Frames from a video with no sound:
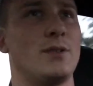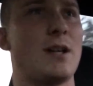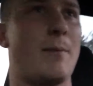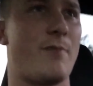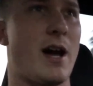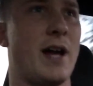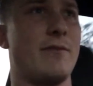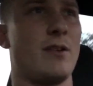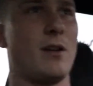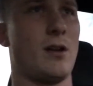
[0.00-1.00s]
a top
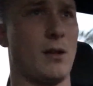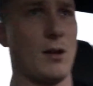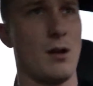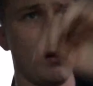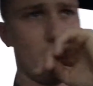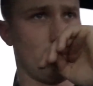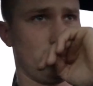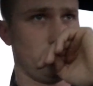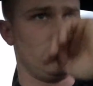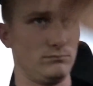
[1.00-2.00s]
5,
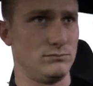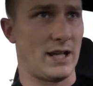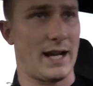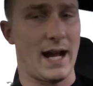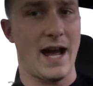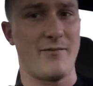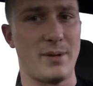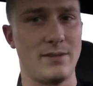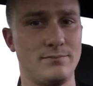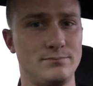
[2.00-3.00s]
like I have been,